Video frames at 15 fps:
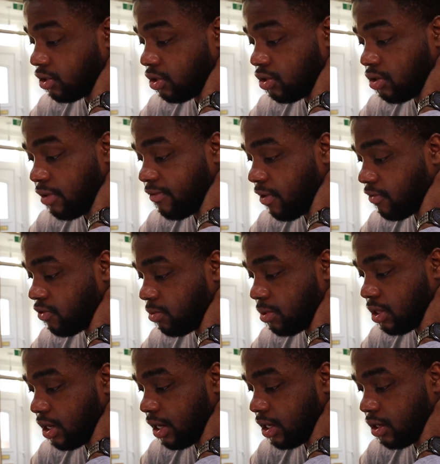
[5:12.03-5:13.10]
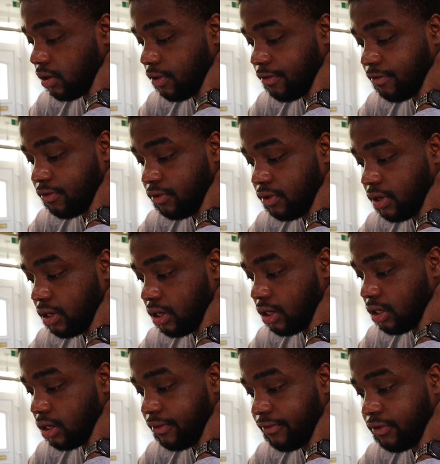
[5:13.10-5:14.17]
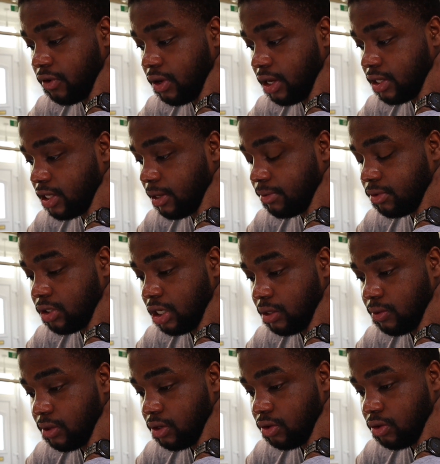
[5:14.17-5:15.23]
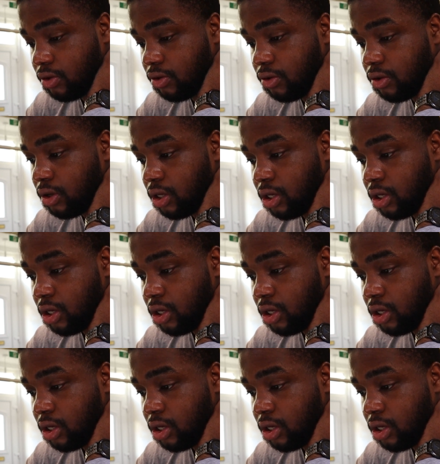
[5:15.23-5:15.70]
I'll just be slacking off really, and I've got exams January, so